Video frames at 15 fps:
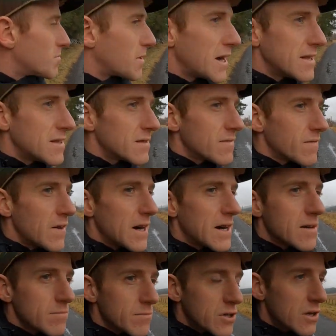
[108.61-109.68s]
abandoned
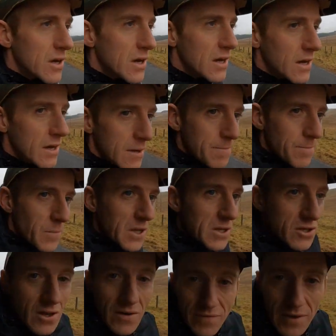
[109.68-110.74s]
farms
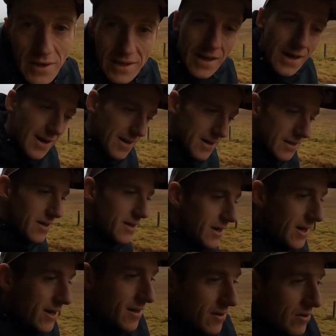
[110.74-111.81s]
and stuff like that in
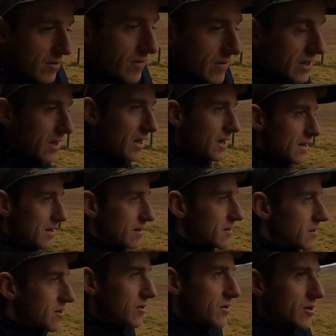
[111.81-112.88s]
Glen over the
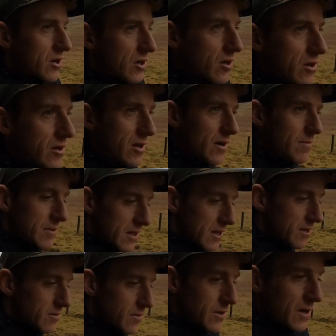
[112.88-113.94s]
years, so it's cool to come to
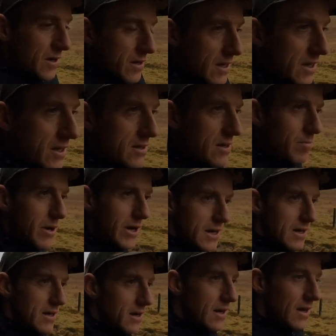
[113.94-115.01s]
this one. I think it's a
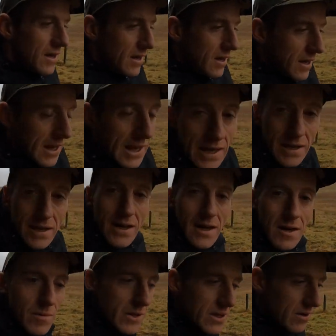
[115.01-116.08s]
big
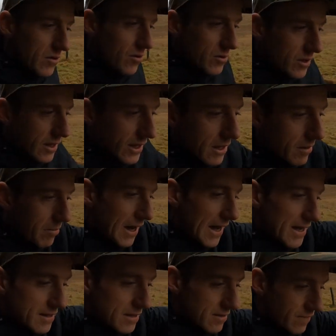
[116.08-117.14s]
area with the old
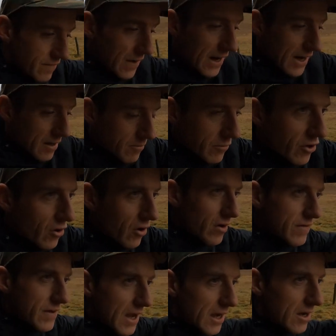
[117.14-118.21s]
abandoned farm
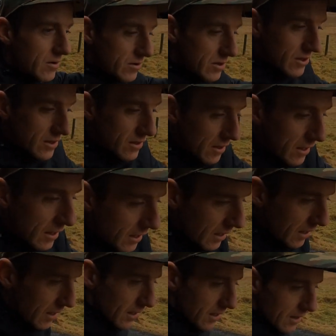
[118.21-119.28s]
croft house, and
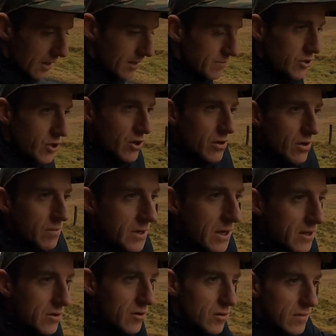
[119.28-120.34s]
I'm sure
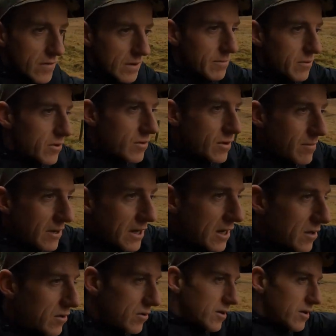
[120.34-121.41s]
when I drove up the road a
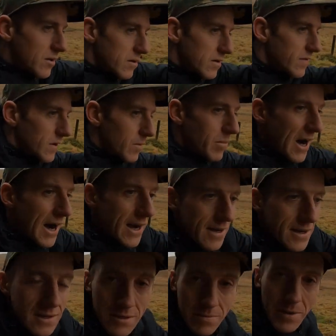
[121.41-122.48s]
minute ago to look for a parking